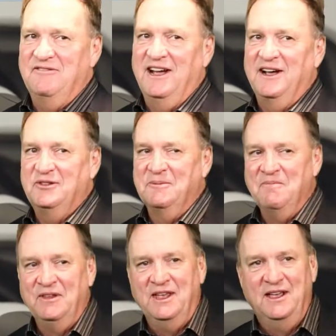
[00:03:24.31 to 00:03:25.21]
facts
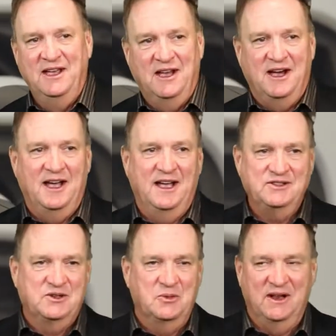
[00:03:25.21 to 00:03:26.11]

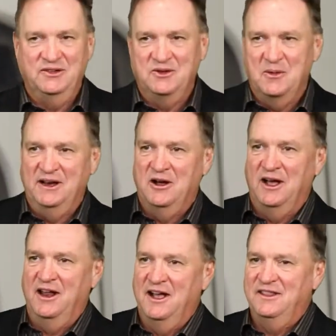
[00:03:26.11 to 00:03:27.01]
as to what is going on.